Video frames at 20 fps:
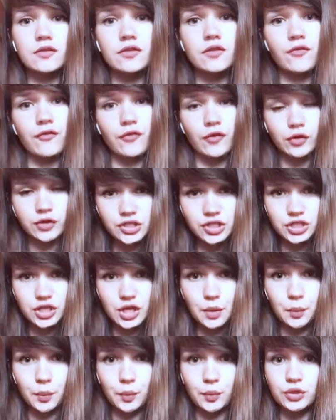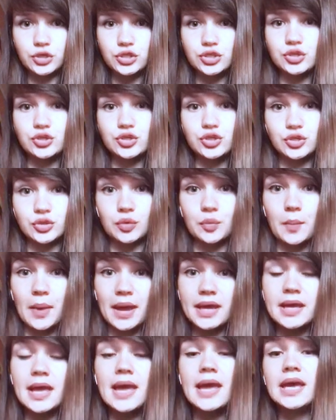the first step which you should
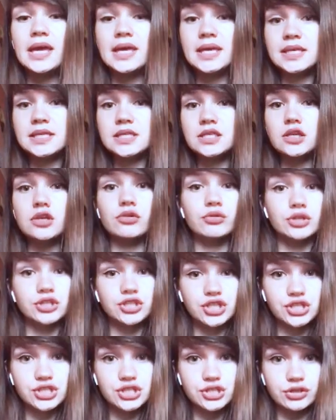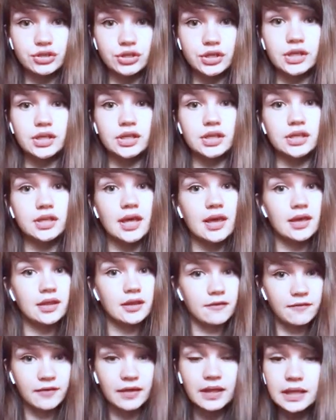make is registering in
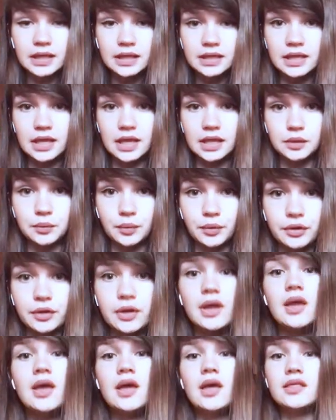an affiliate network.